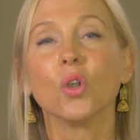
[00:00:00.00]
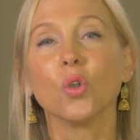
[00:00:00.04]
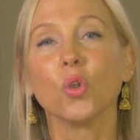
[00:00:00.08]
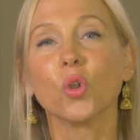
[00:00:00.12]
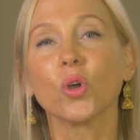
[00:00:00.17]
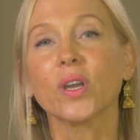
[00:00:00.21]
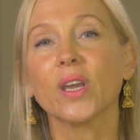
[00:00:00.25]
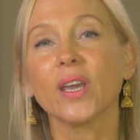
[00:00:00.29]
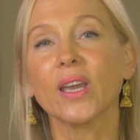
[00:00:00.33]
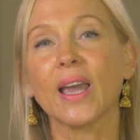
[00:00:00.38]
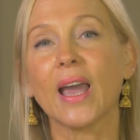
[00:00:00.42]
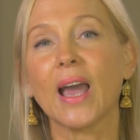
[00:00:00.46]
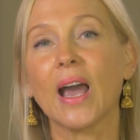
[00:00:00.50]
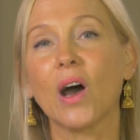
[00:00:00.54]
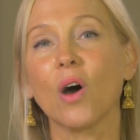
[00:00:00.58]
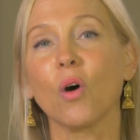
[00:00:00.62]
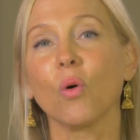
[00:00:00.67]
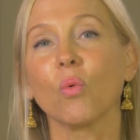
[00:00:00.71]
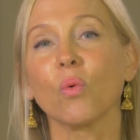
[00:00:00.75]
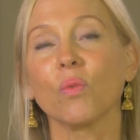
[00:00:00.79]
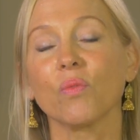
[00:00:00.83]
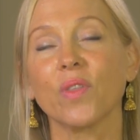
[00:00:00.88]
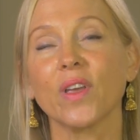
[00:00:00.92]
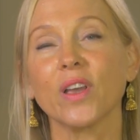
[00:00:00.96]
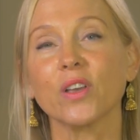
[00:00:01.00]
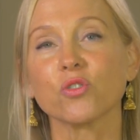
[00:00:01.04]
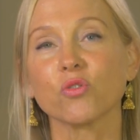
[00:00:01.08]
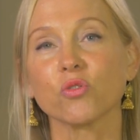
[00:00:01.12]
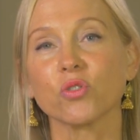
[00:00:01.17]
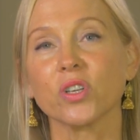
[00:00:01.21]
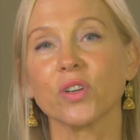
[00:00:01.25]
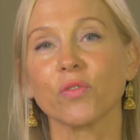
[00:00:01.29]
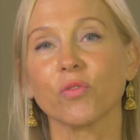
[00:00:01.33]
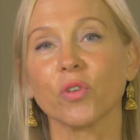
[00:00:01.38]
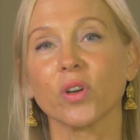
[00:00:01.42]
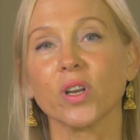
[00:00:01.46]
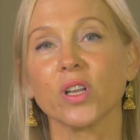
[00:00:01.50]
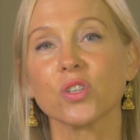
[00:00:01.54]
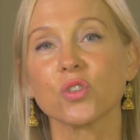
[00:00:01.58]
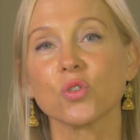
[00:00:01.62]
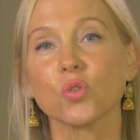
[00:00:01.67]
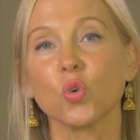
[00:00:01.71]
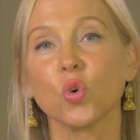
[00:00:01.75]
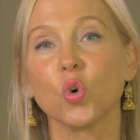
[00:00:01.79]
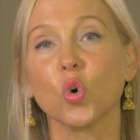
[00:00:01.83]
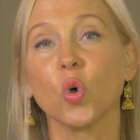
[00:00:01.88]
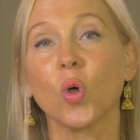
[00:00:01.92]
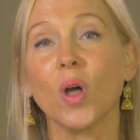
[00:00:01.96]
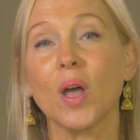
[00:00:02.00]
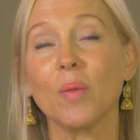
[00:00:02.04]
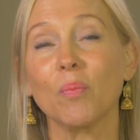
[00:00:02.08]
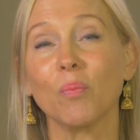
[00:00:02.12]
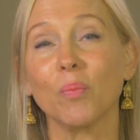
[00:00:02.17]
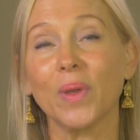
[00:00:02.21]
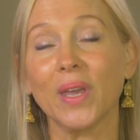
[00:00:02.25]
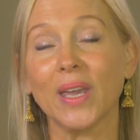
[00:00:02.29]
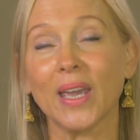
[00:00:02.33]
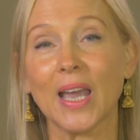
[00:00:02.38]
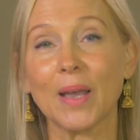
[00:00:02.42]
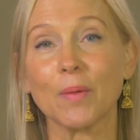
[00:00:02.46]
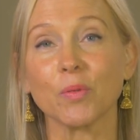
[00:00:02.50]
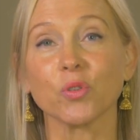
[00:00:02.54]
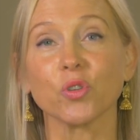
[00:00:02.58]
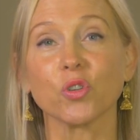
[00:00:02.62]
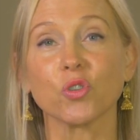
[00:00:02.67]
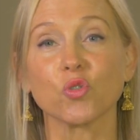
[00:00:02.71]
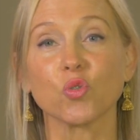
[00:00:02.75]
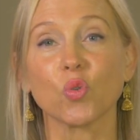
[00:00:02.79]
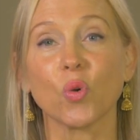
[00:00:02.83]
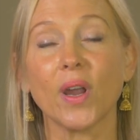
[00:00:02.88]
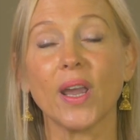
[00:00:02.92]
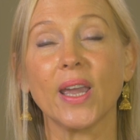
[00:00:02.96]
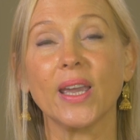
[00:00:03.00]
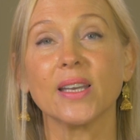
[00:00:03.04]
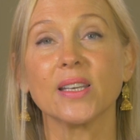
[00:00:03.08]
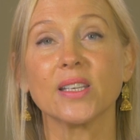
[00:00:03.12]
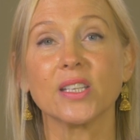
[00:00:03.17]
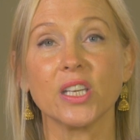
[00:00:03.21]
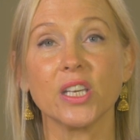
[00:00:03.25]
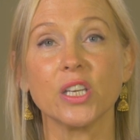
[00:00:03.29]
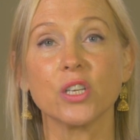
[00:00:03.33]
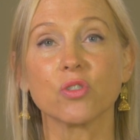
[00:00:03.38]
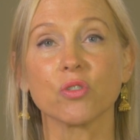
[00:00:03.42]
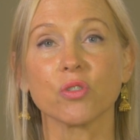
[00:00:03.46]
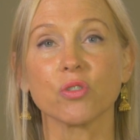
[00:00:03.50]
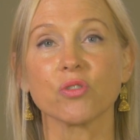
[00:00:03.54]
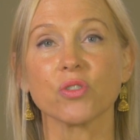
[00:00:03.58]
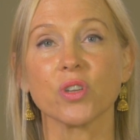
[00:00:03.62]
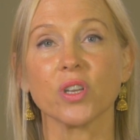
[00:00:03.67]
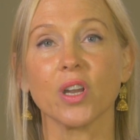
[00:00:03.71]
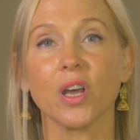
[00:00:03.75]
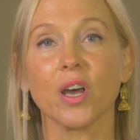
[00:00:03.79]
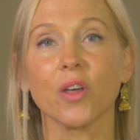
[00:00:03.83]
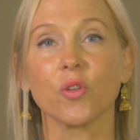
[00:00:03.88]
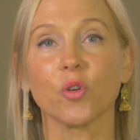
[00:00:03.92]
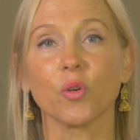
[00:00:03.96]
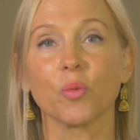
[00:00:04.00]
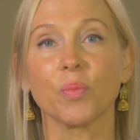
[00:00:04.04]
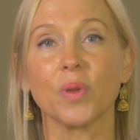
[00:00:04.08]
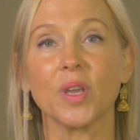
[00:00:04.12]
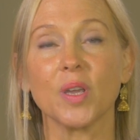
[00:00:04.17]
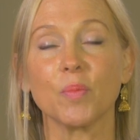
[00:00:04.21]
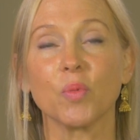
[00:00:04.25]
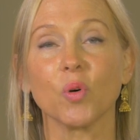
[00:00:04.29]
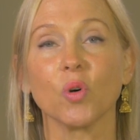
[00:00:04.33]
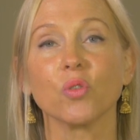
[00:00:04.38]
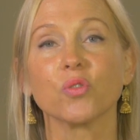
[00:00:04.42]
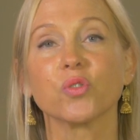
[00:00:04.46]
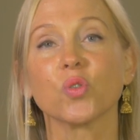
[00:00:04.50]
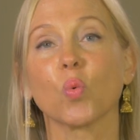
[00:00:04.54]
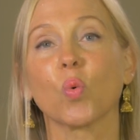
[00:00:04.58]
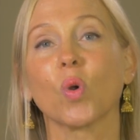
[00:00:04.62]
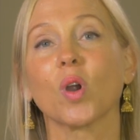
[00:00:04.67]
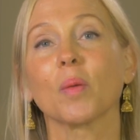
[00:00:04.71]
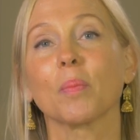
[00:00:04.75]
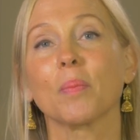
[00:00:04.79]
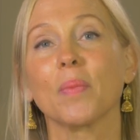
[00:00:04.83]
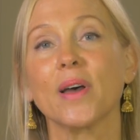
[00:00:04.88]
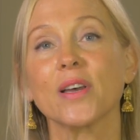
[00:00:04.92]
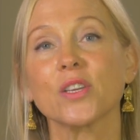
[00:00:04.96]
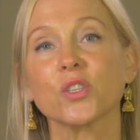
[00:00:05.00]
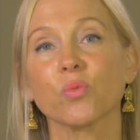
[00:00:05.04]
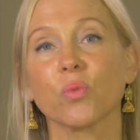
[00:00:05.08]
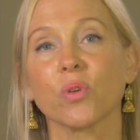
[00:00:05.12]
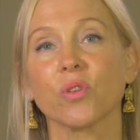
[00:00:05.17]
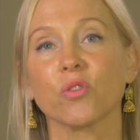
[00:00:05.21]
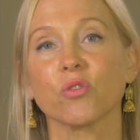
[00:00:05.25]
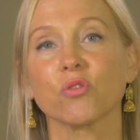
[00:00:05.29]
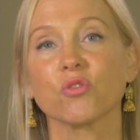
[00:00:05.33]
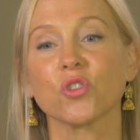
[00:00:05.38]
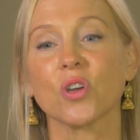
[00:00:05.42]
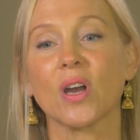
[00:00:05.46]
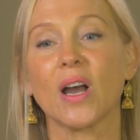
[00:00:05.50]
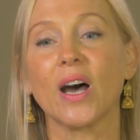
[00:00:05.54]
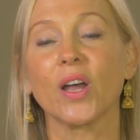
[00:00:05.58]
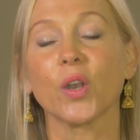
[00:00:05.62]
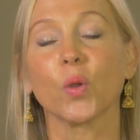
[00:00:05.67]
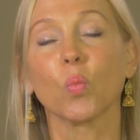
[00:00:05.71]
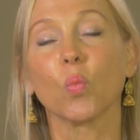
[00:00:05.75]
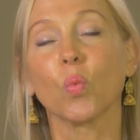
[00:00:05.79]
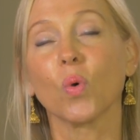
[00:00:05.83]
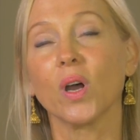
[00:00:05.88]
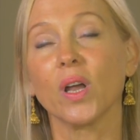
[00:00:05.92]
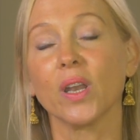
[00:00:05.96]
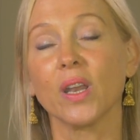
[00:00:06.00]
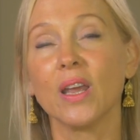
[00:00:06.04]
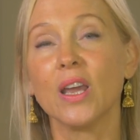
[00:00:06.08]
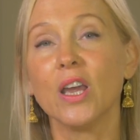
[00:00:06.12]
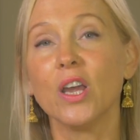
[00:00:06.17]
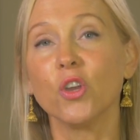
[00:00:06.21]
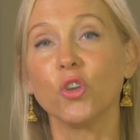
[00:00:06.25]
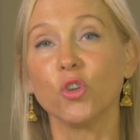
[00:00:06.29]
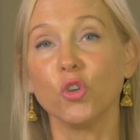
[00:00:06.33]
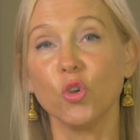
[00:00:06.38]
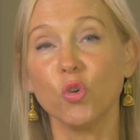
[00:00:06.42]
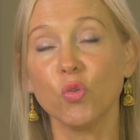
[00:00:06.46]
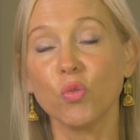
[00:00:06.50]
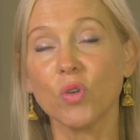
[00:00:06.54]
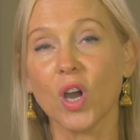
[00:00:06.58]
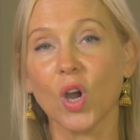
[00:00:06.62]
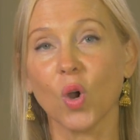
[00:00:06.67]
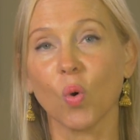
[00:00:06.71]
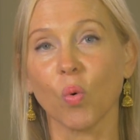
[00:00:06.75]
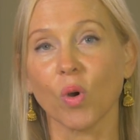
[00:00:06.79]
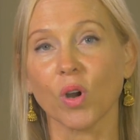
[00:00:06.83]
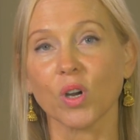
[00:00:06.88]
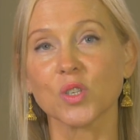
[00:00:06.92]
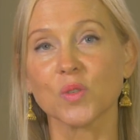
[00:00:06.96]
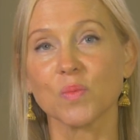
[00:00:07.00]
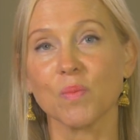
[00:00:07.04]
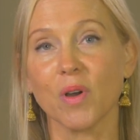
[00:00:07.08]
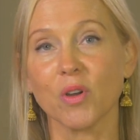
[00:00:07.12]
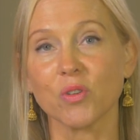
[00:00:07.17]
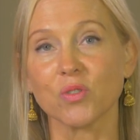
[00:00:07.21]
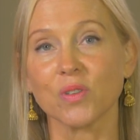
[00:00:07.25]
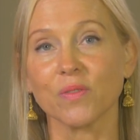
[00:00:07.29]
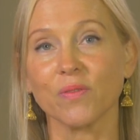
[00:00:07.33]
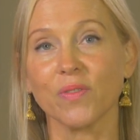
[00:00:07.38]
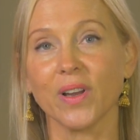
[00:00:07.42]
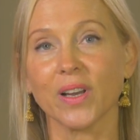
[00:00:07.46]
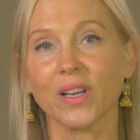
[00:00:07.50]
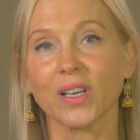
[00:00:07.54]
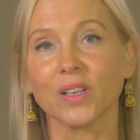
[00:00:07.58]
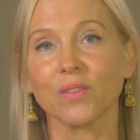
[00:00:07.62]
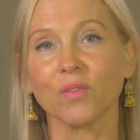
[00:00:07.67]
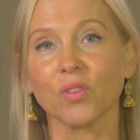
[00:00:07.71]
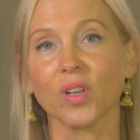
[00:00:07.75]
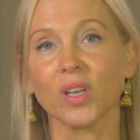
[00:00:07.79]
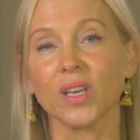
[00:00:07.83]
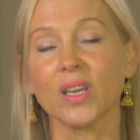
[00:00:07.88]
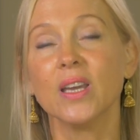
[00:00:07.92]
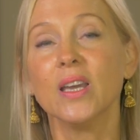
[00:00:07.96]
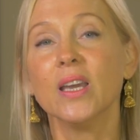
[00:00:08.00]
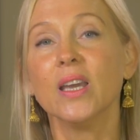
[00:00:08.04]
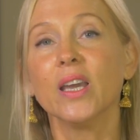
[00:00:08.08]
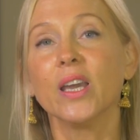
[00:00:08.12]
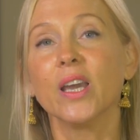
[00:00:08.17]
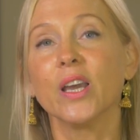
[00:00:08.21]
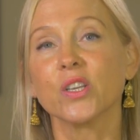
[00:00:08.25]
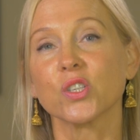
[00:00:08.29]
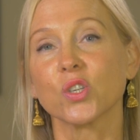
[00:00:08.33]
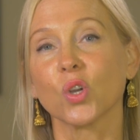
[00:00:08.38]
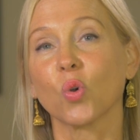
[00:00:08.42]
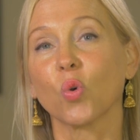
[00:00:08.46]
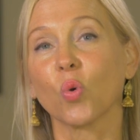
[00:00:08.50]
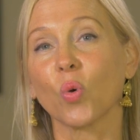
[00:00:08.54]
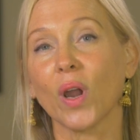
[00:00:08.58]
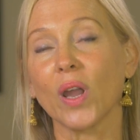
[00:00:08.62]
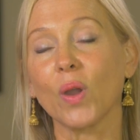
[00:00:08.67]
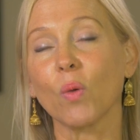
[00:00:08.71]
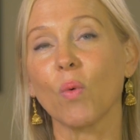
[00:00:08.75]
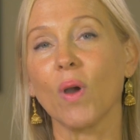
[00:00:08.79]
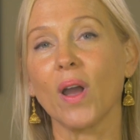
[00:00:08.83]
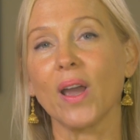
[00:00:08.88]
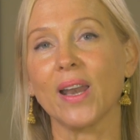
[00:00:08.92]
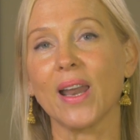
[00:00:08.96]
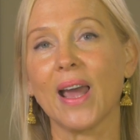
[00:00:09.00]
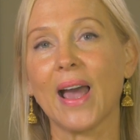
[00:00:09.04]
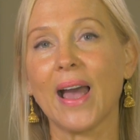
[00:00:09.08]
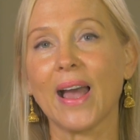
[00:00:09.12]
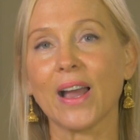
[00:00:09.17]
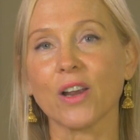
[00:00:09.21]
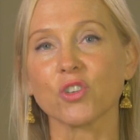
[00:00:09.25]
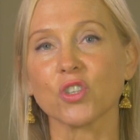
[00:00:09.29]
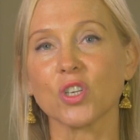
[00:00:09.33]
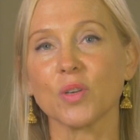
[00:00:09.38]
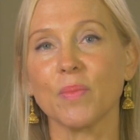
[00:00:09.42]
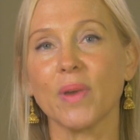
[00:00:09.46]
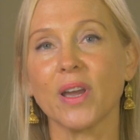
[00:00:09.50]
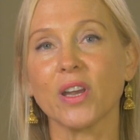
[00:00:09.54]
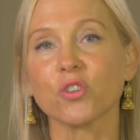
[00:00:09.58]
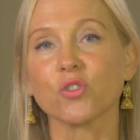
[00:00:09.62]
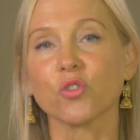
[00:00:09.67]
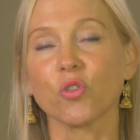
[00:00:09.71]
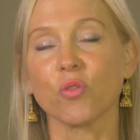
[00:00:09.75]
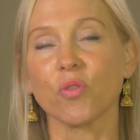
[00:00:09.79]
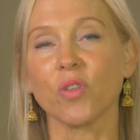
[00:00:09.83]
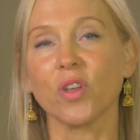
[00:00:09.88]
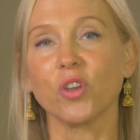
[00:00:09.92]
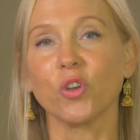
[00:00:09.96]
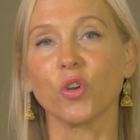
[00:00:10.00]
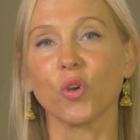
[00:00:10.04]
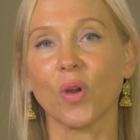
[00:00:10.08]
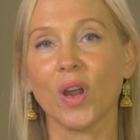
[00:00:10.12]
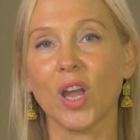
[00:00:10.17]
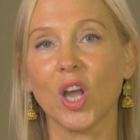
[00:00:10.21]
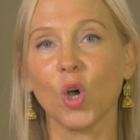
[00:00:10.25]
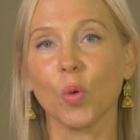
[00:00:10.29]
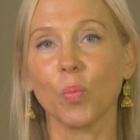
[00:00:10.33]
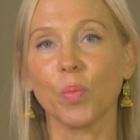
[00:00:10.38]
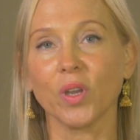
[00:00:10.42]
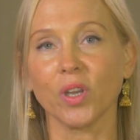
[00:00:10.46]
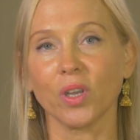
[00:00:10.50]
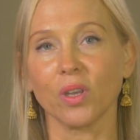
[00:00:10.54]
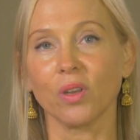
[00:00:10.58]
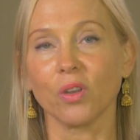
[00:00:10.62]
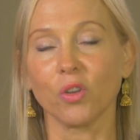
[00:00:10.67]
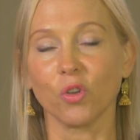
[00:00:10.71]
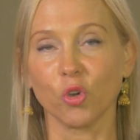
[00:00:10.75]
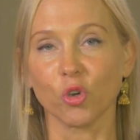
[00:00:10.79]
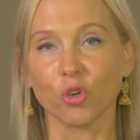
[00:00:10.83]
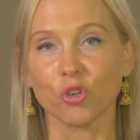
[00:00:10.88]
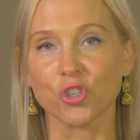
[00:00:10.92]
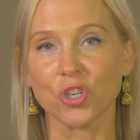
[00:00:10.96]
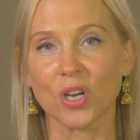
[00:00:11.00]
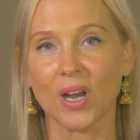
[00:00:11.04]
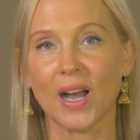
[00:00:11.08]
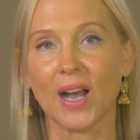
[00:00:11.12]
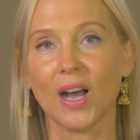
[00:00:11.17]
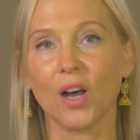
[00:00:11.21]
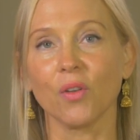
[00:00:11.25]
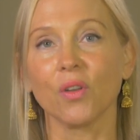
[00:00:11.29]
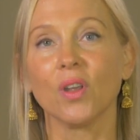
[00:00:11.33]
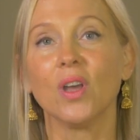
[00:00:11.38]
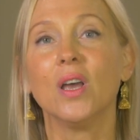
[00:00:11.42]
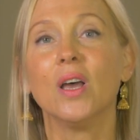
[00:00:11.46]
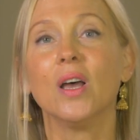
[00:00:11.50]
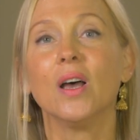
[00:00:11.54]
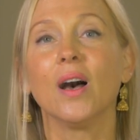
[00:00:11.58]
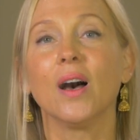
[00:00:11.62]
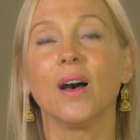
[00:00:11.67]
Looking how things are different at school and being able to train teachers and other people to work best with your child and what you know works most effectively is a great way to actually make sure that you're helping your child